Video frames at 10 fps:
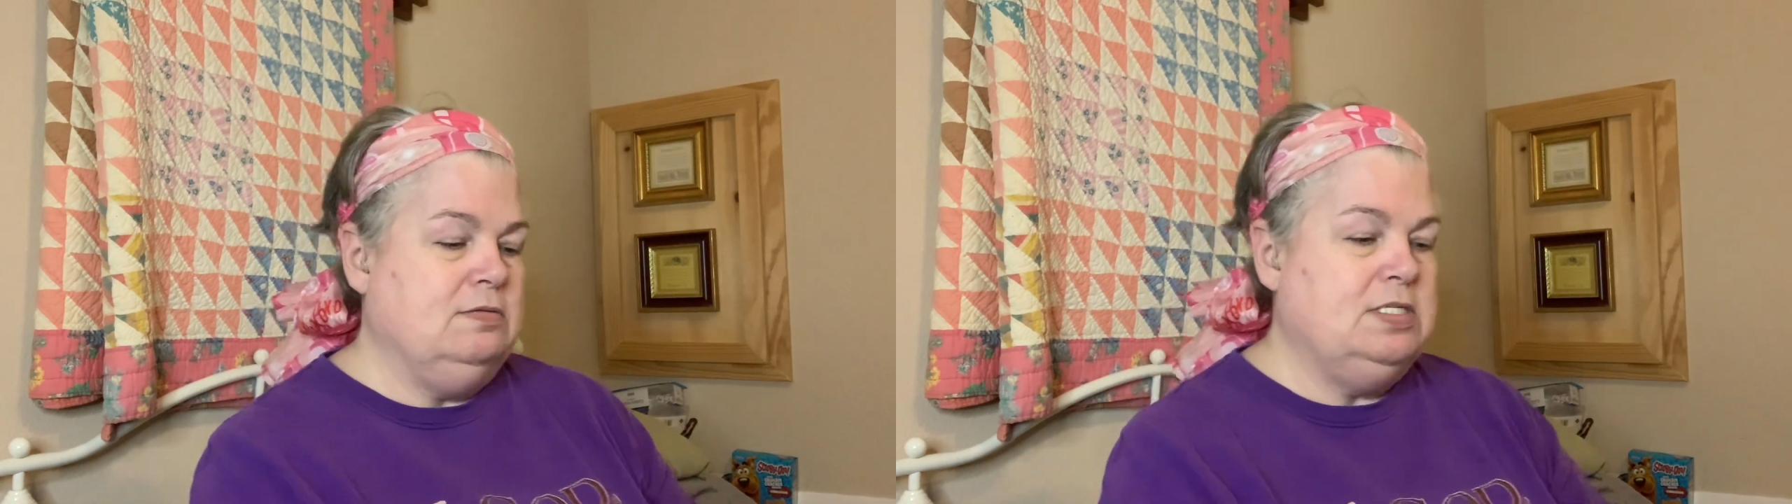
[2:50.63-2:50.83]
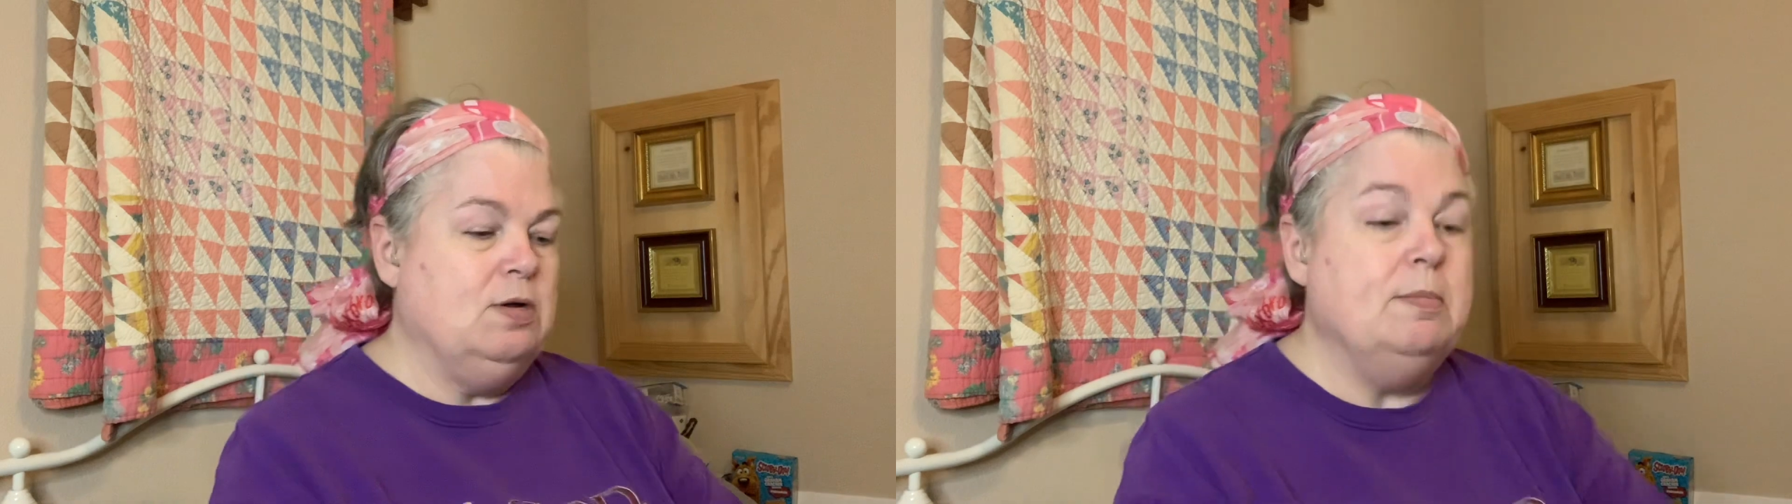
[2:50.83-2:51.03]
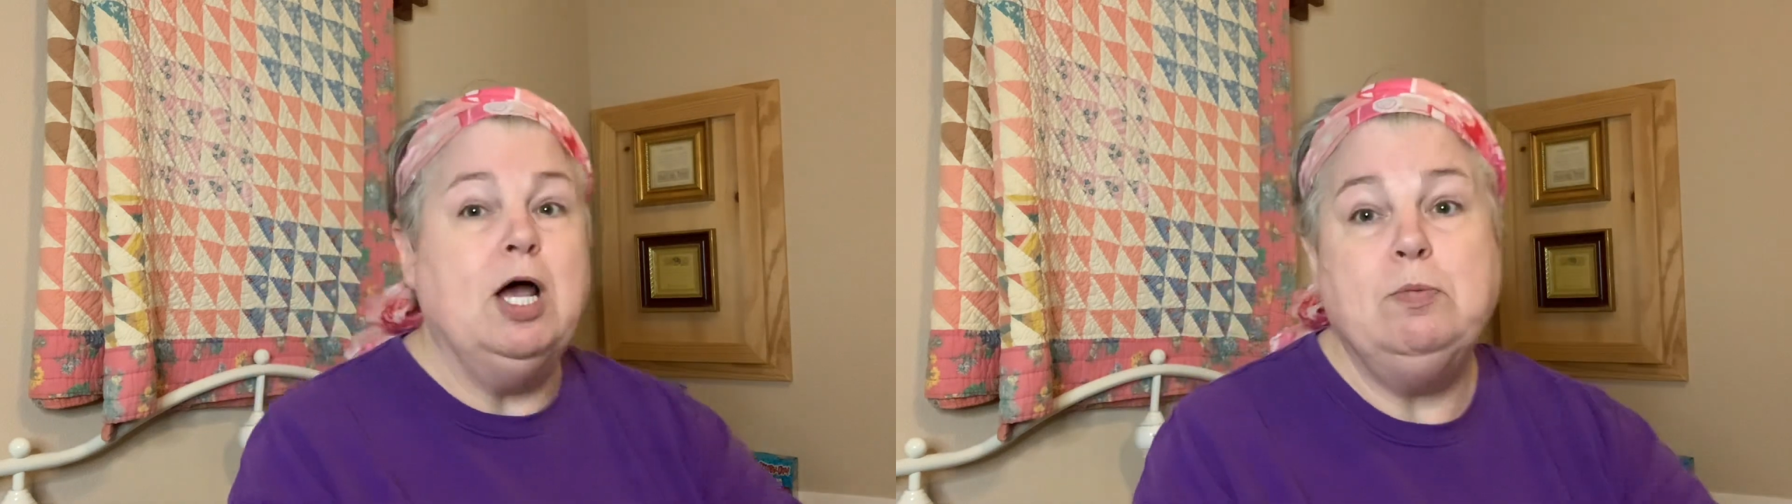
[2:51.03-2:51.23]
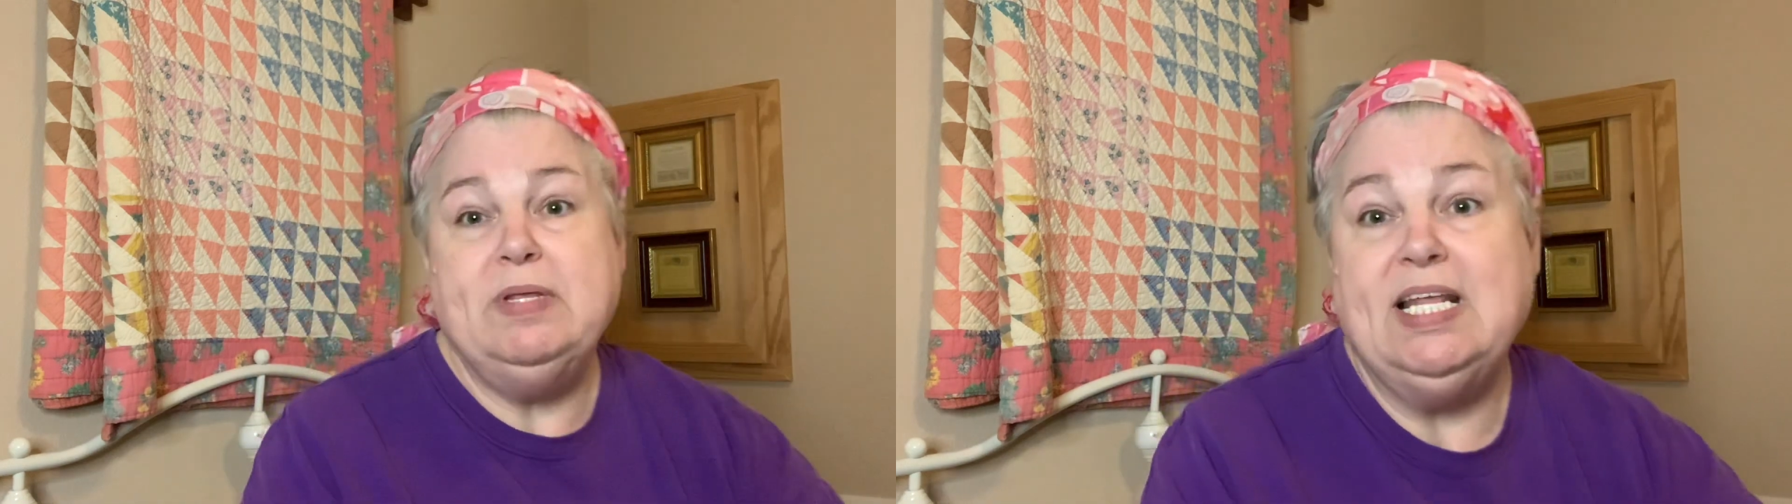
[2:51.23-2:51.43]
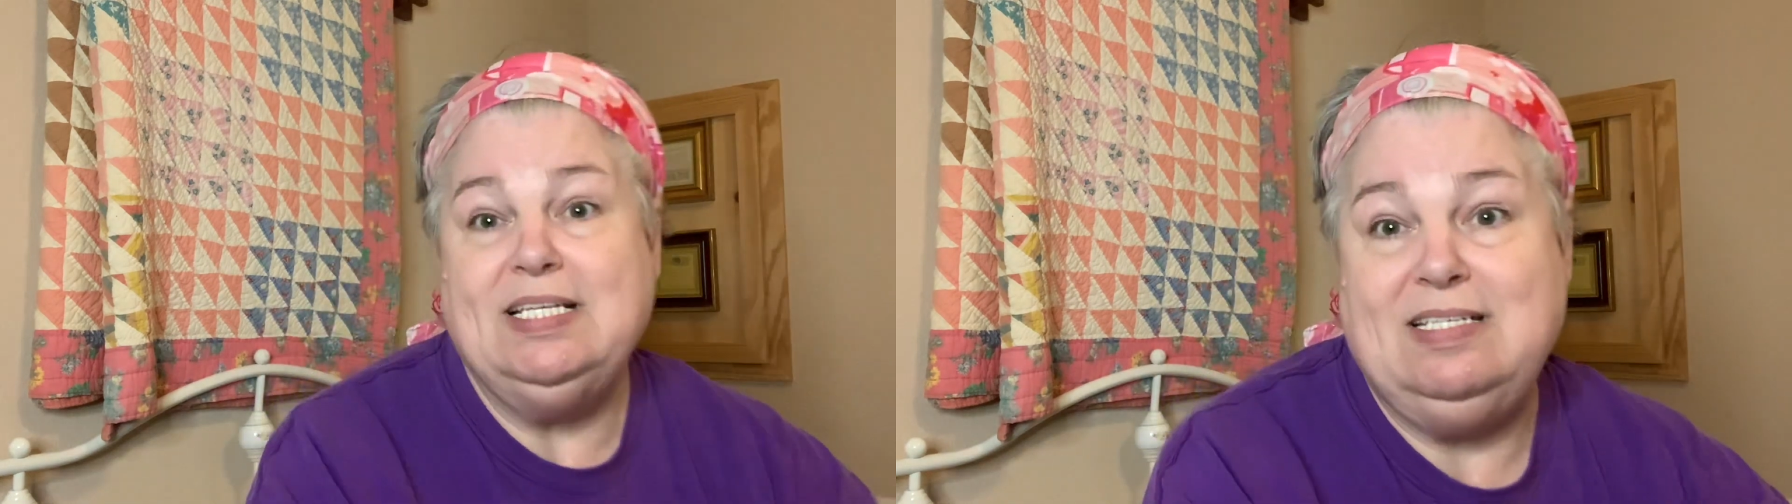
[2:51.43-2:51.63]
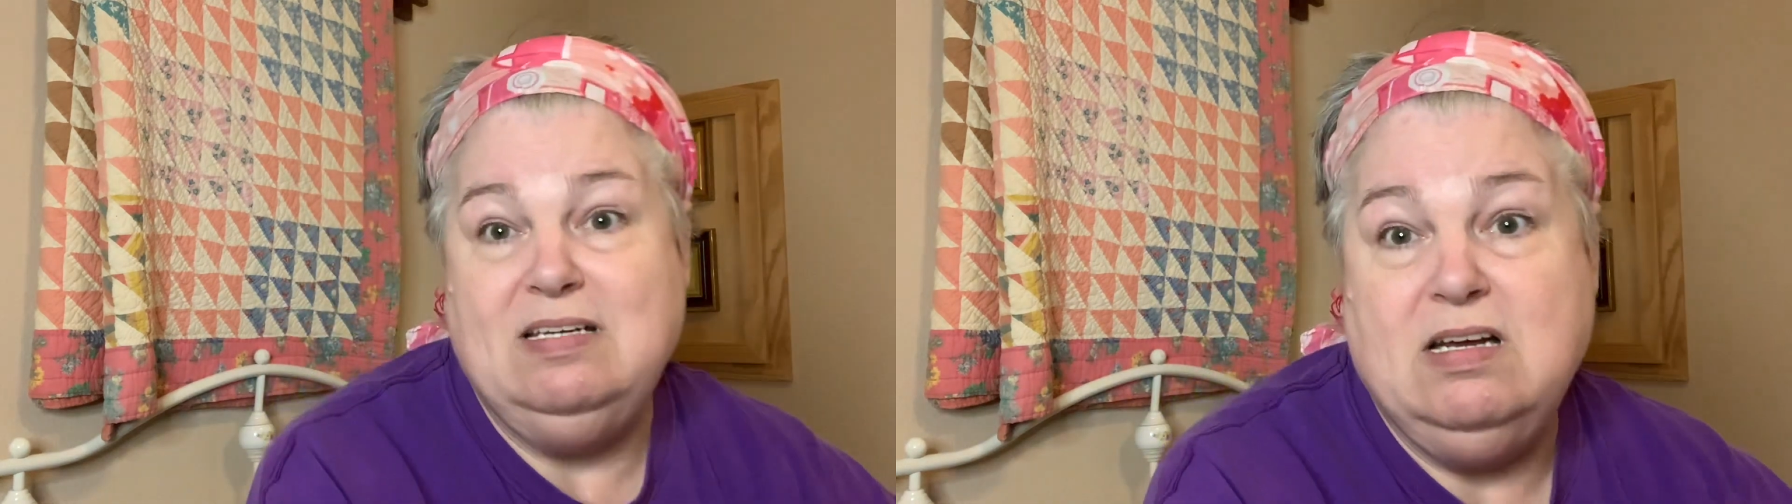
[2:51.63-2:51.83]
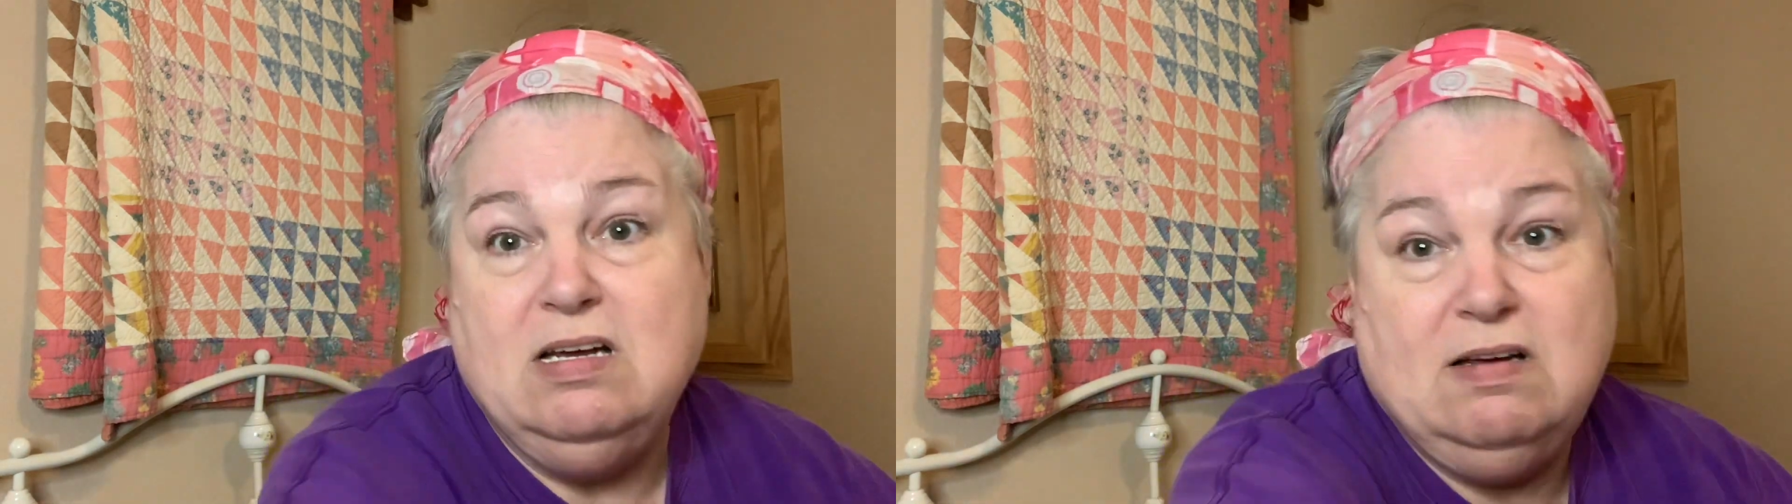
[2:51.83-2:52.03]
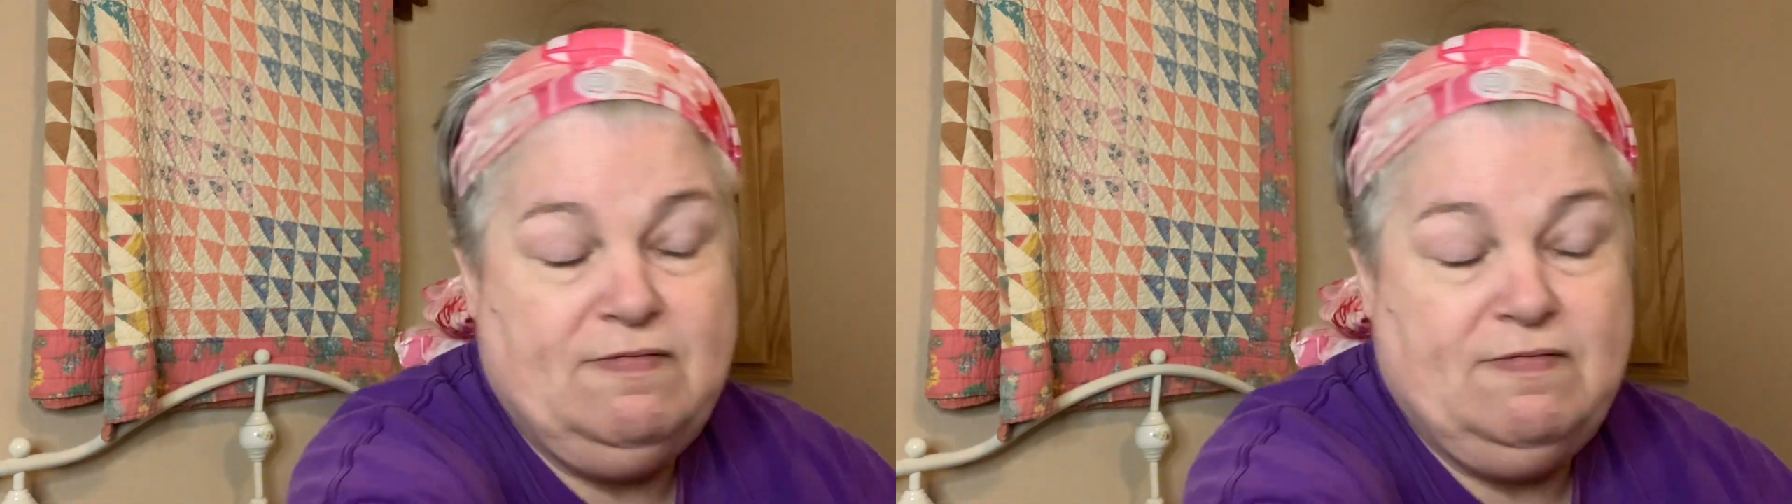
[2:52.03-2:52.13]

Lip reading: So I'm hoping that's enough.